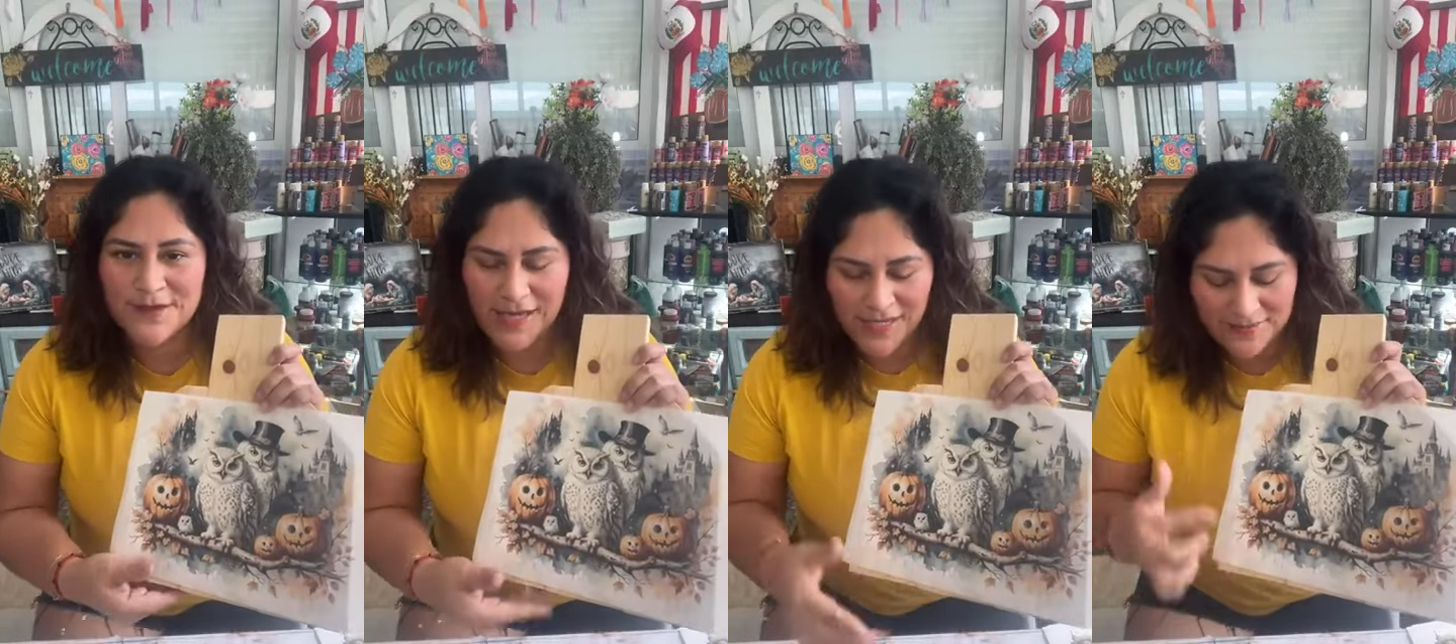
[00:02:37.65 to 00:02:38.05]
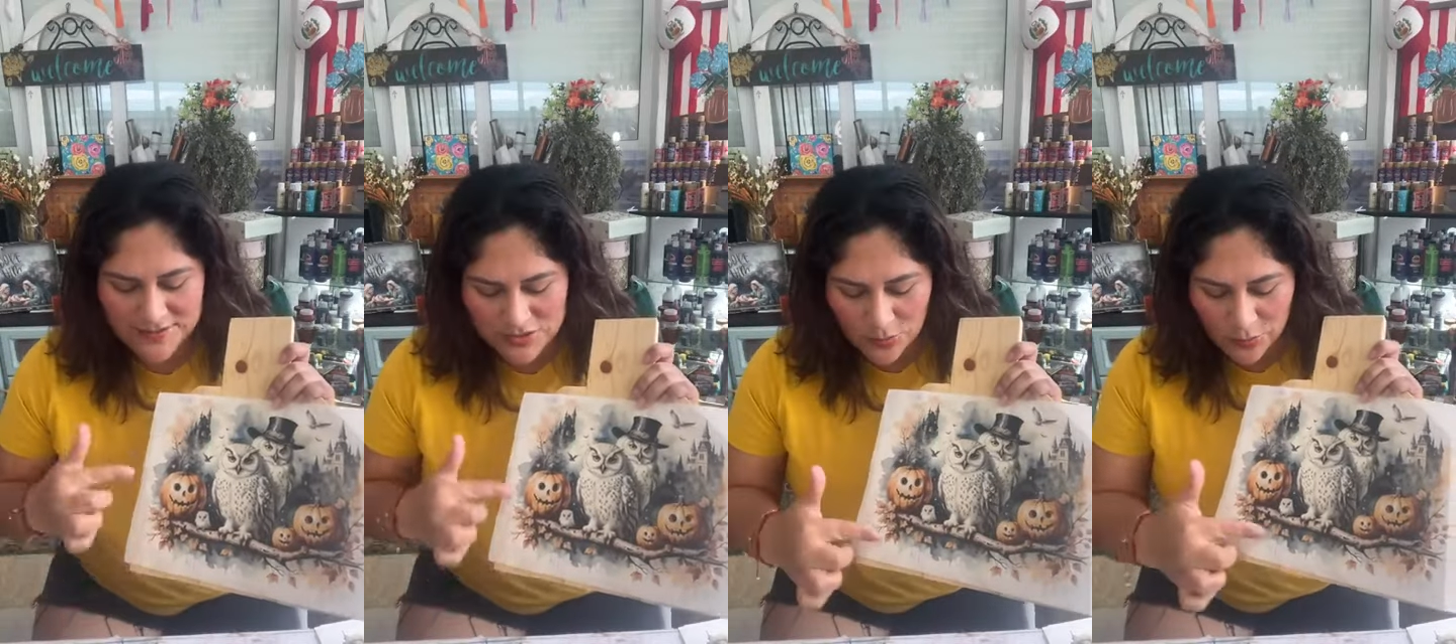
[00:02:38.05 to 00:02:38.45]
Okay,
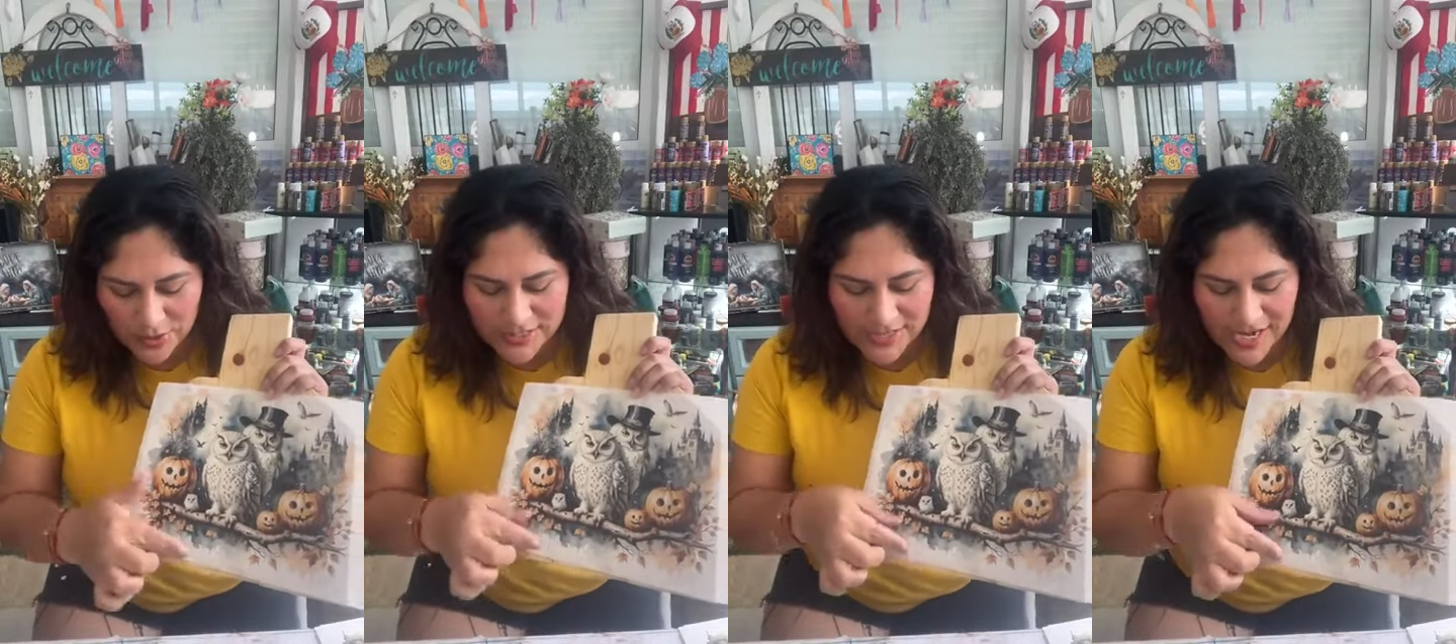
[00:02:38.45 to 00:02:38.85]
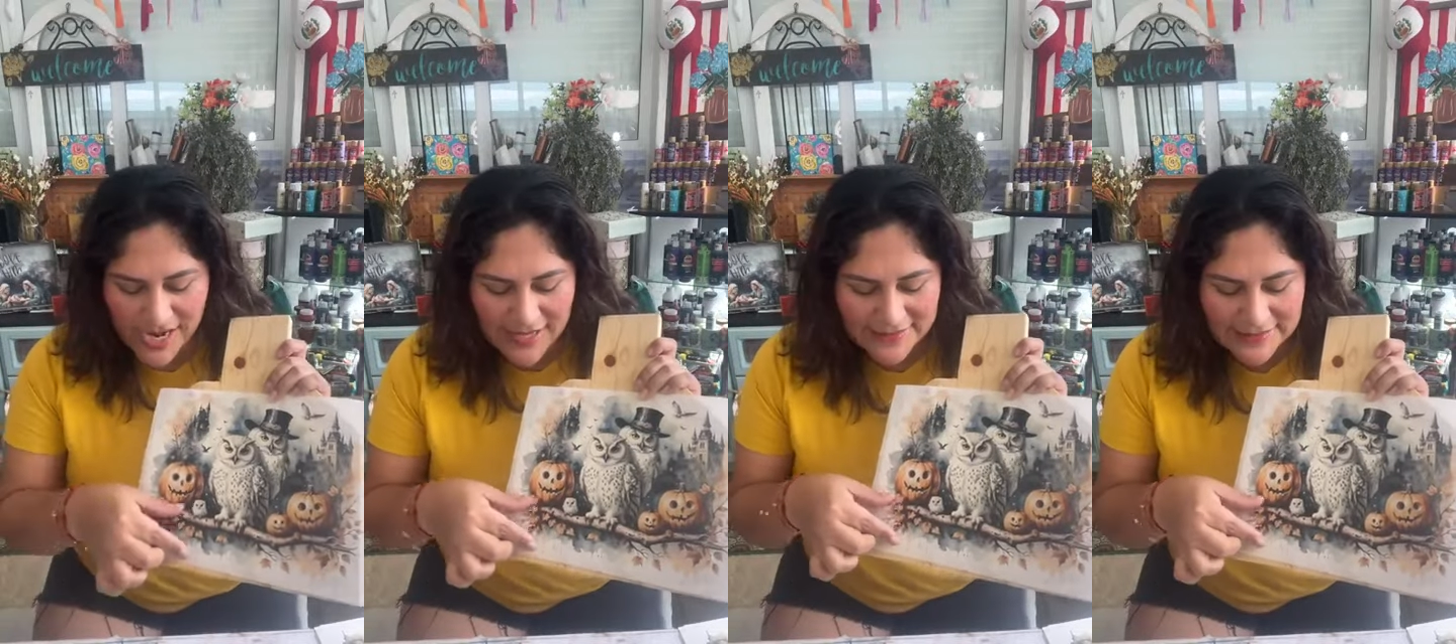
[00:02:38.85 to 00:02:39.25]
so we can
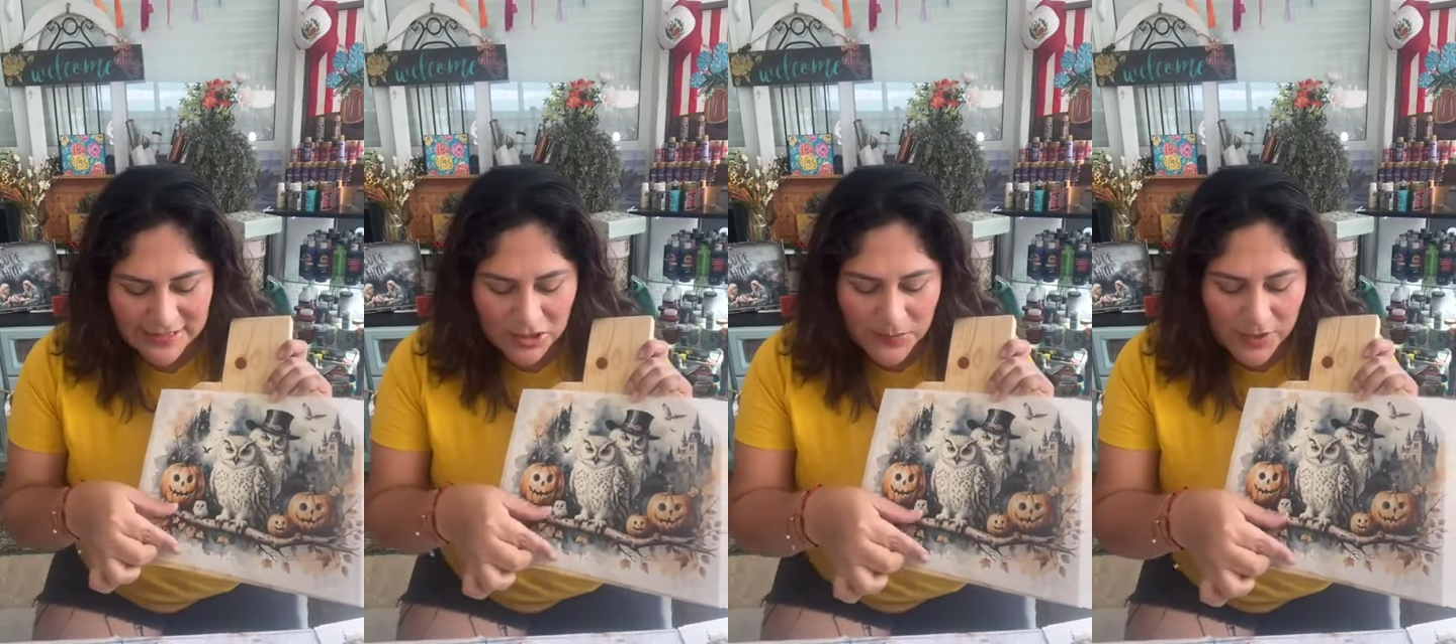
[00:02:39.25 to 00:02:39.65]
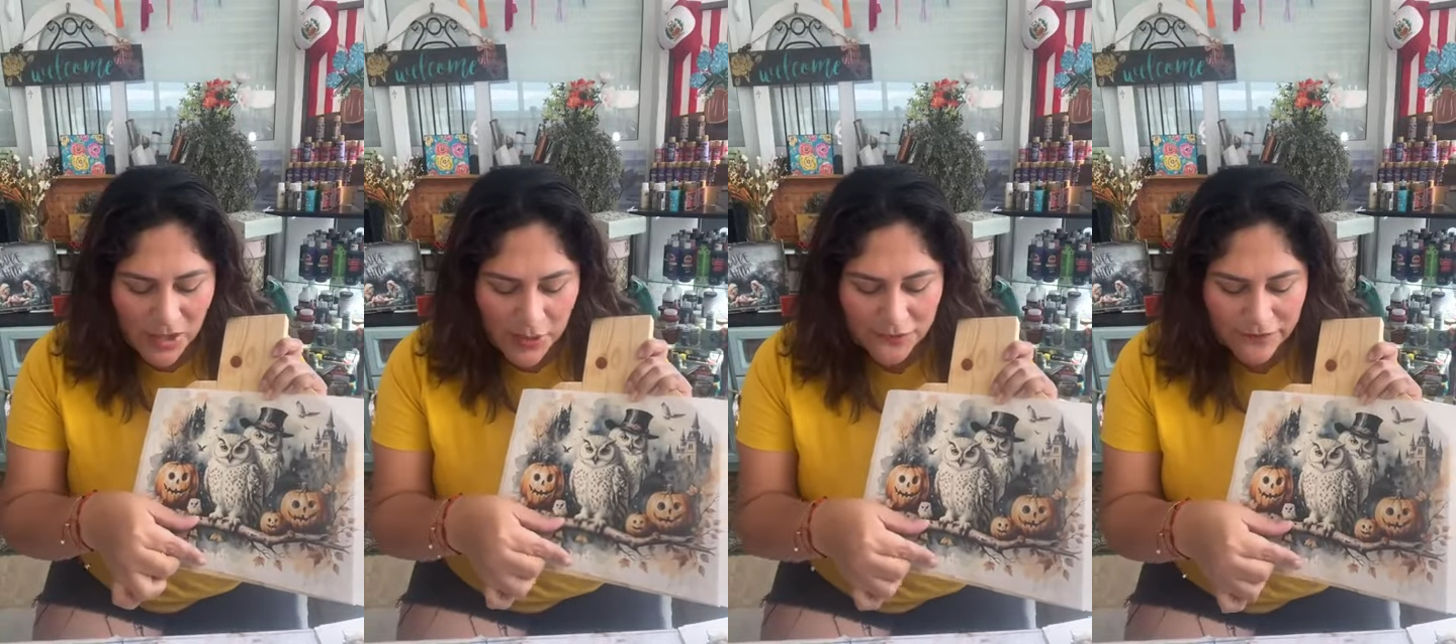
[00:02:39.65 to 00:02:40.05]
add a little
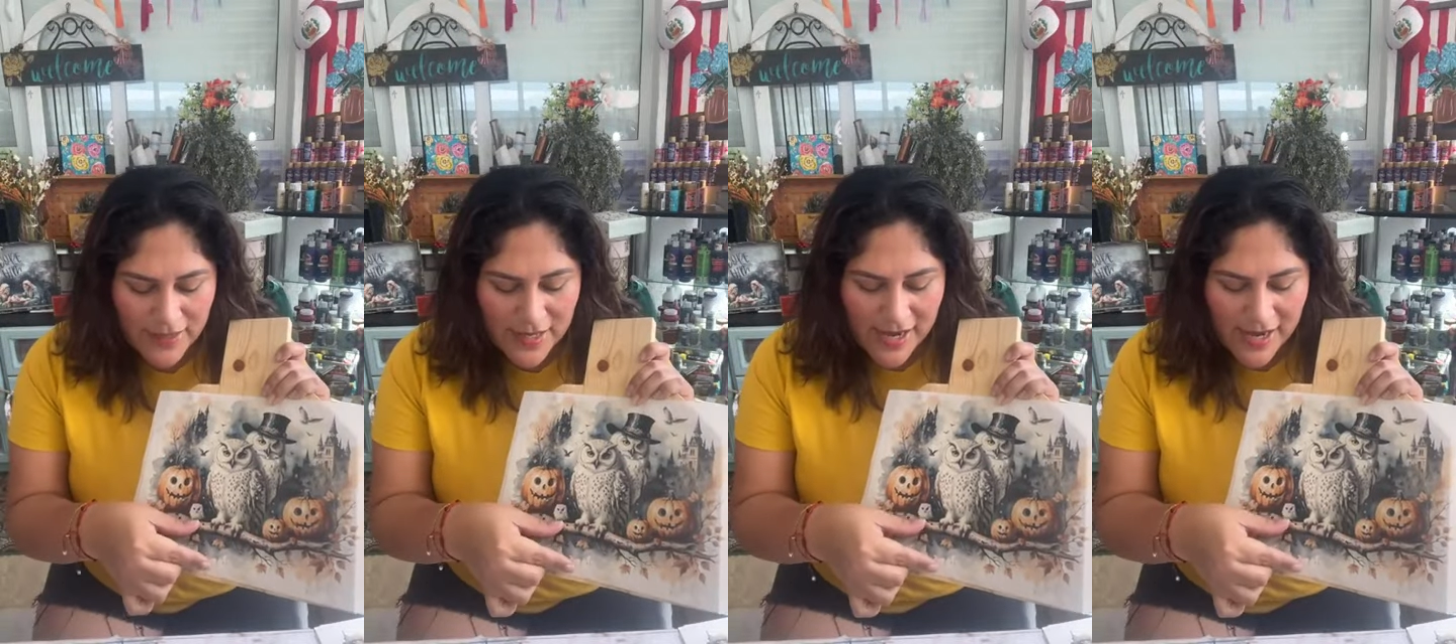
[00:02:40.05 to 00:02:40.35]
bit of